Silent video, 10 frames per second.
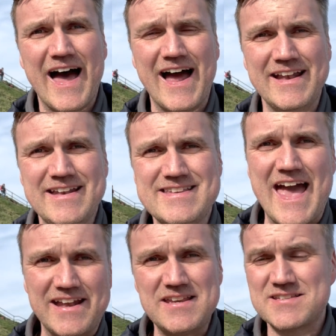And
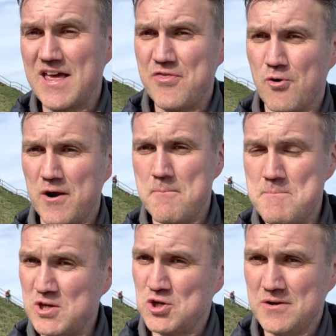Eddie said they're on a
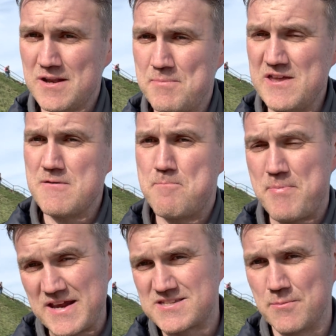mission to be the
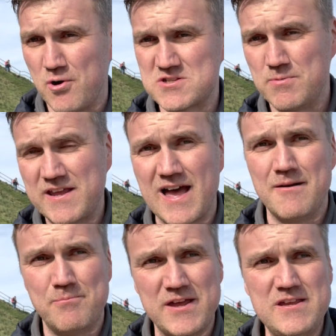best they possibly
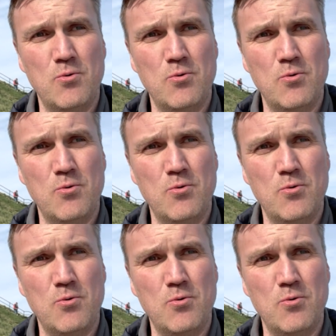can be.